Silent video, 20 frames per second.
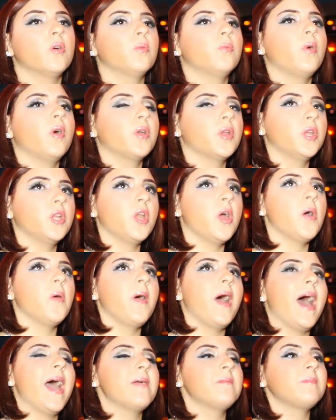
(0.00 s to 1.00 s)
Well, you
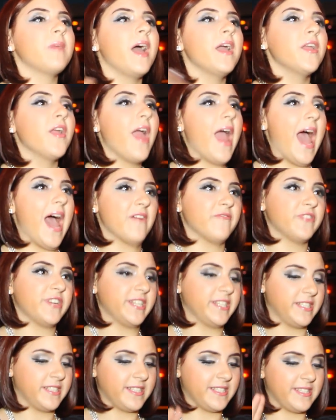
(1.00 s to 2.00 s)
know, I'm not your
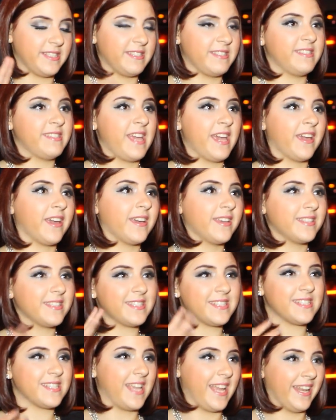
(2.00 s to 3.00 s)
average thick,
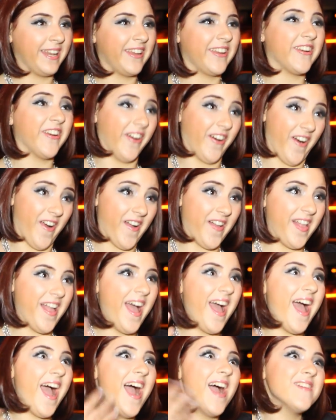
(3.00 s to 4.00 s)
skinny girl.
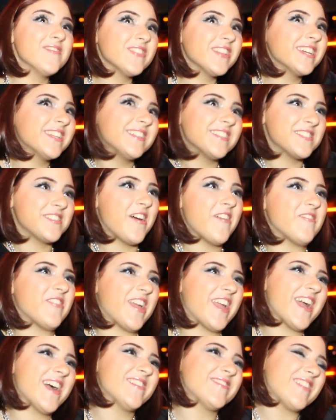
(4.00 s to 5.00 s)
I'm a little
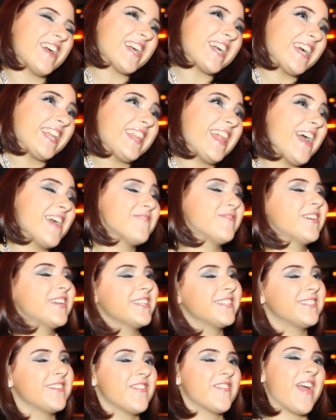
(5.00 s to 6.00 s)
chubby, I'm not gonna lie, but
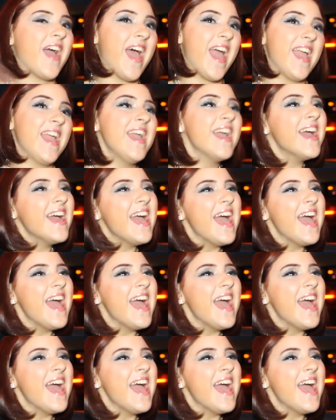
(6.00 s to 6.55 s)
it's okay.